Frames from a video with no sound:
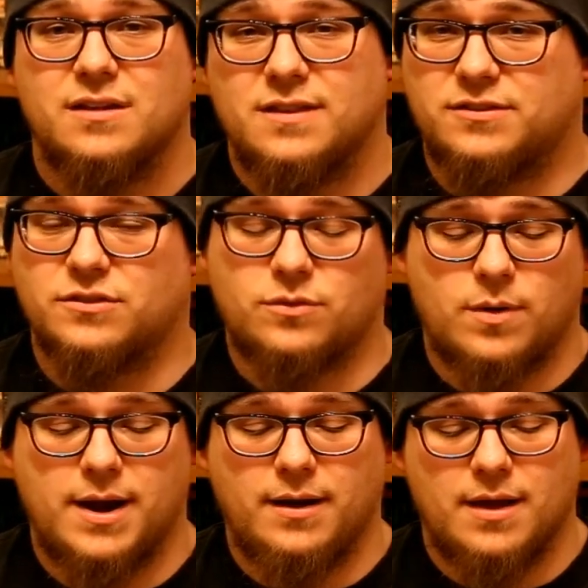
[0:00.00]
This is
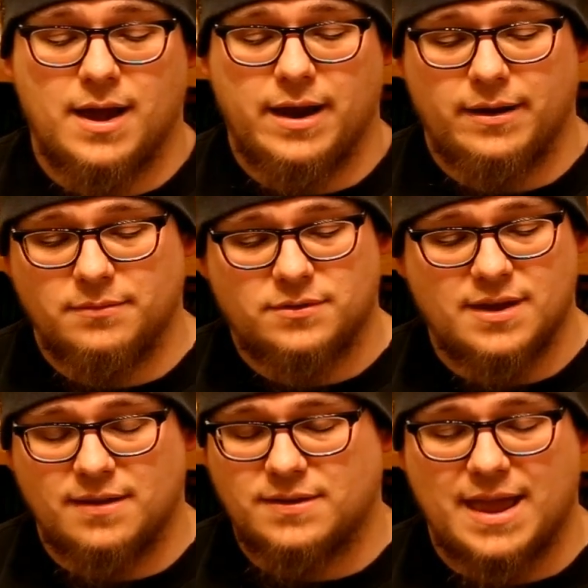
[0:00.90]
great.
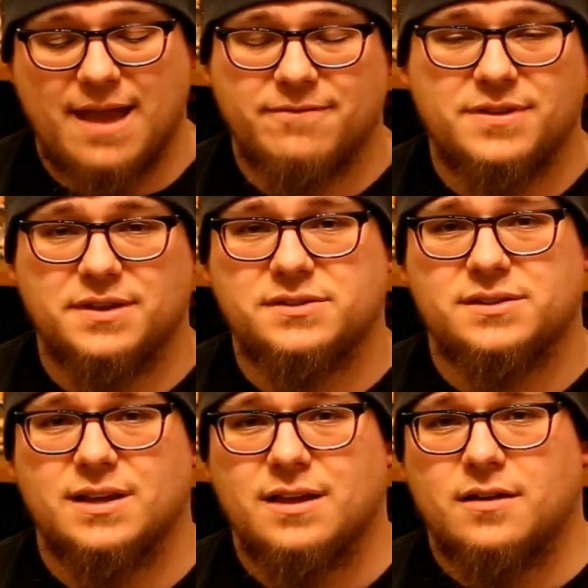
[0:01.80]
To have this